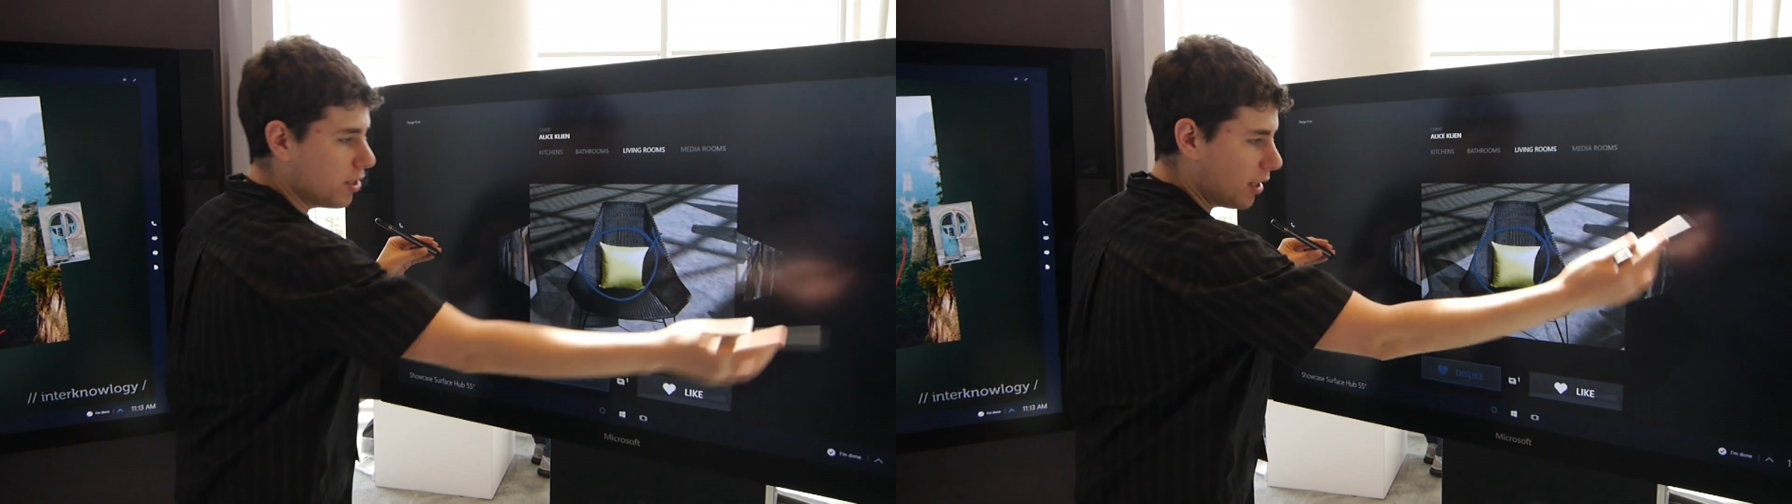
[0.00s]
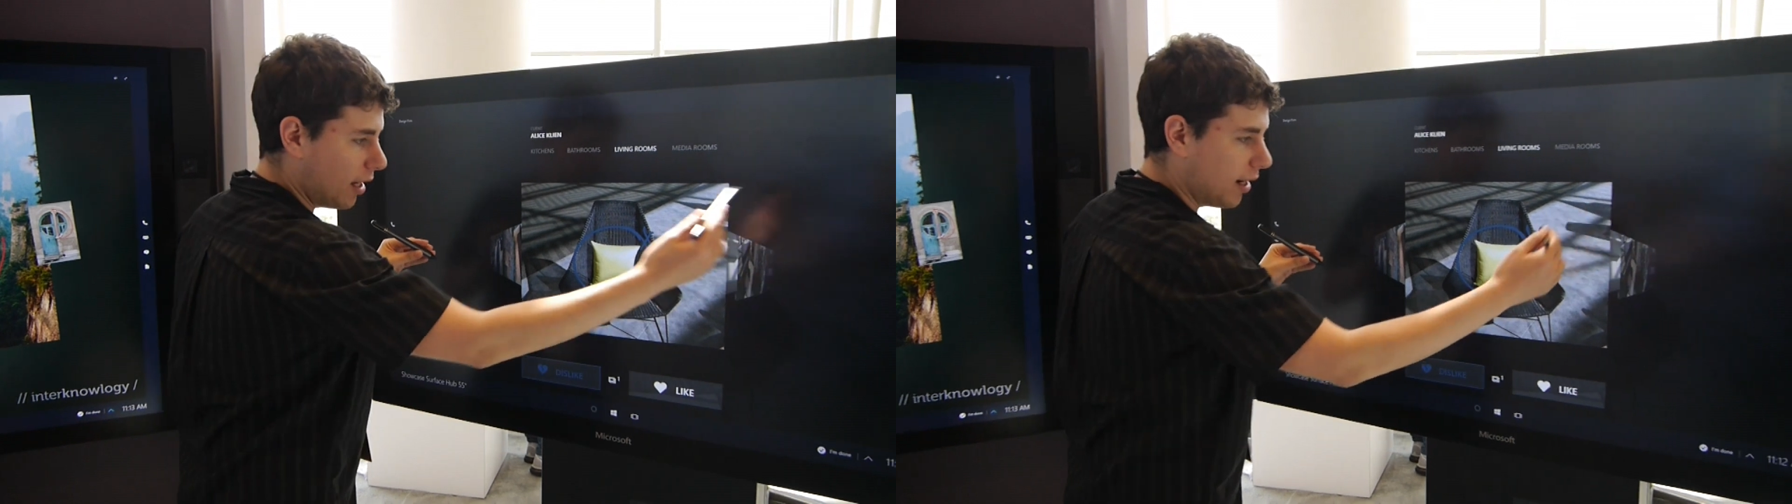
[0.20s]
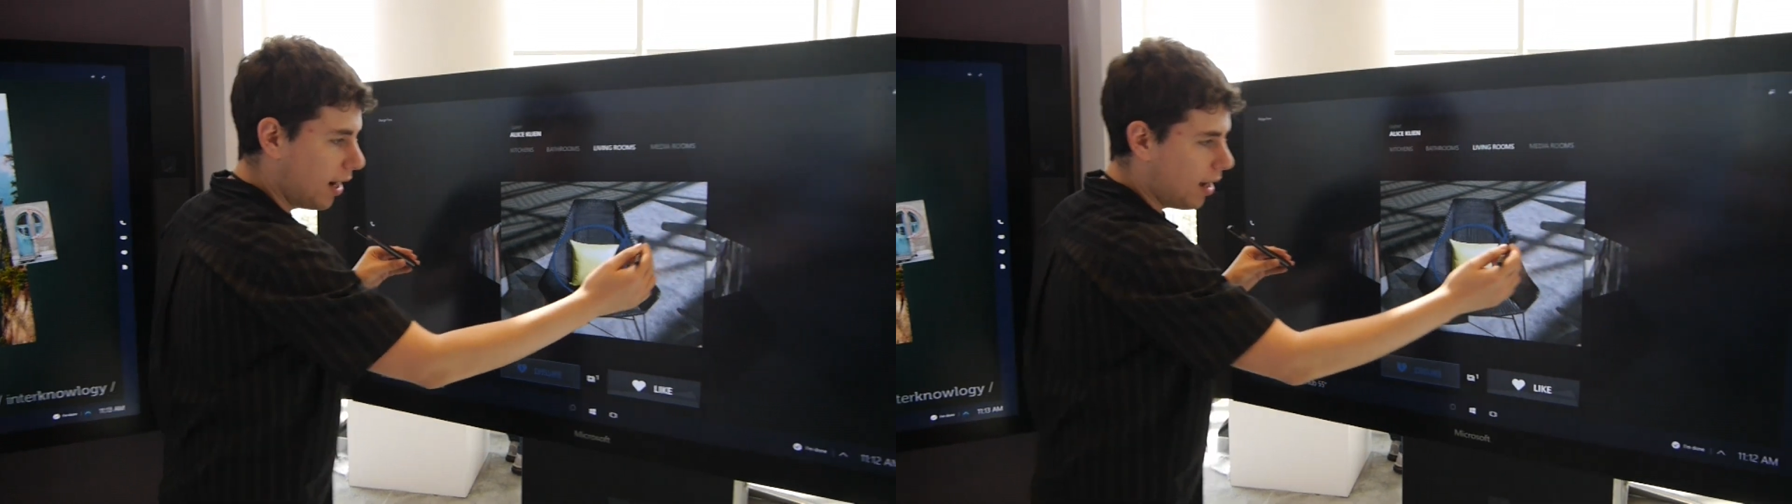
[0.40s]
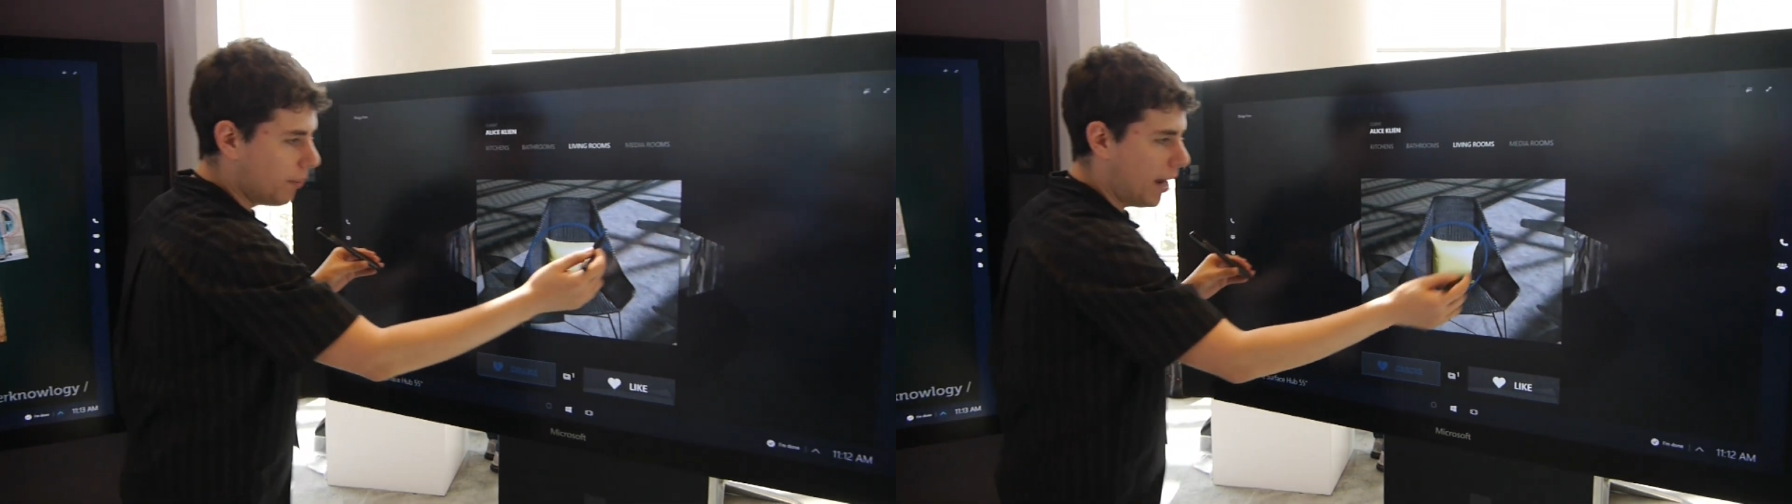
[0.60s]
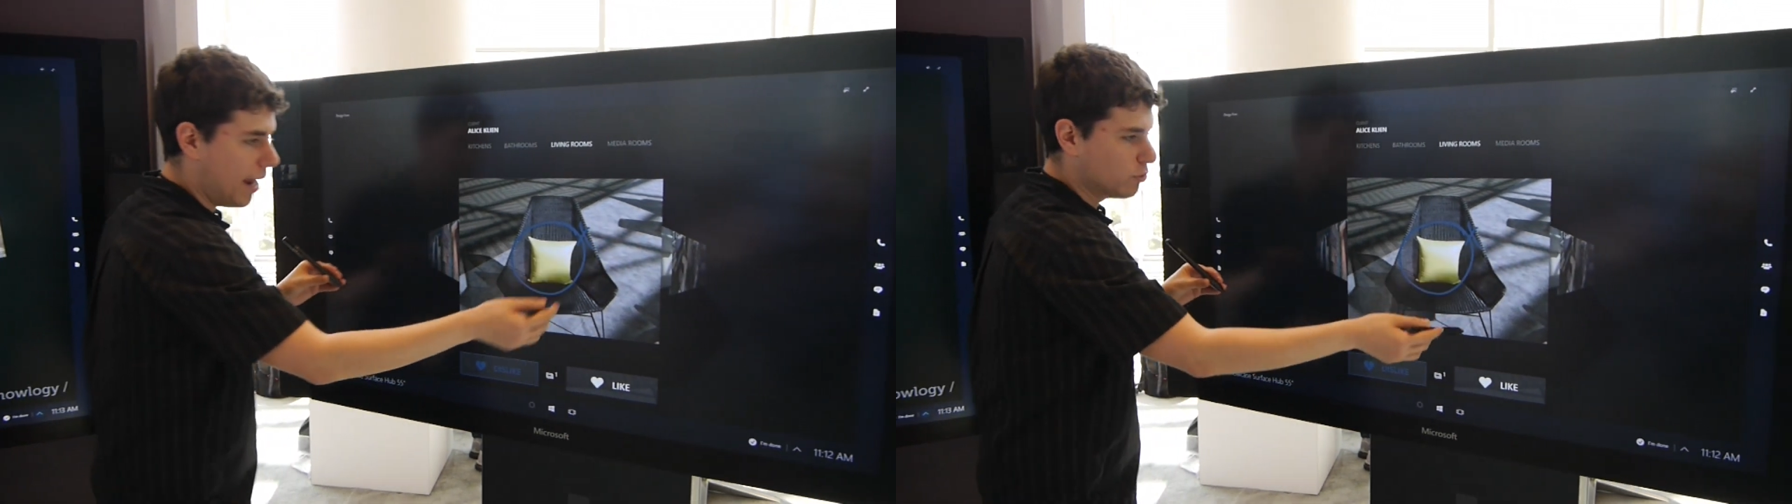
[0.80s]
person can
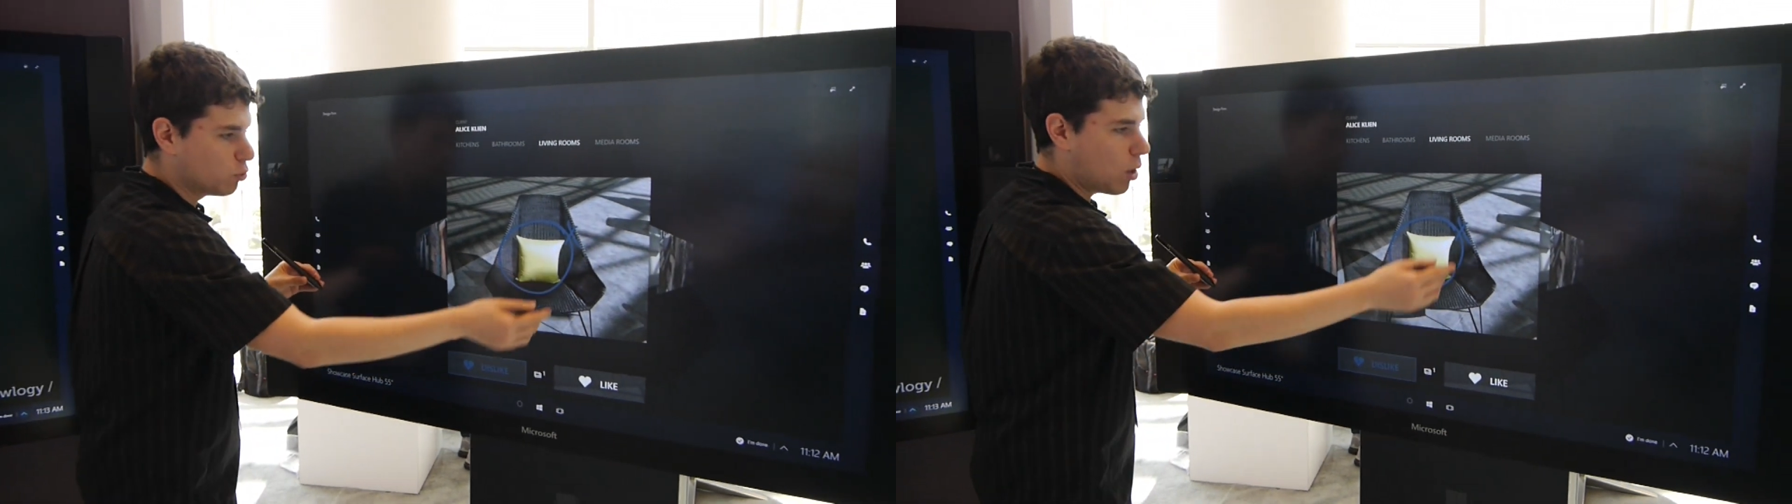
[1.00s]
come and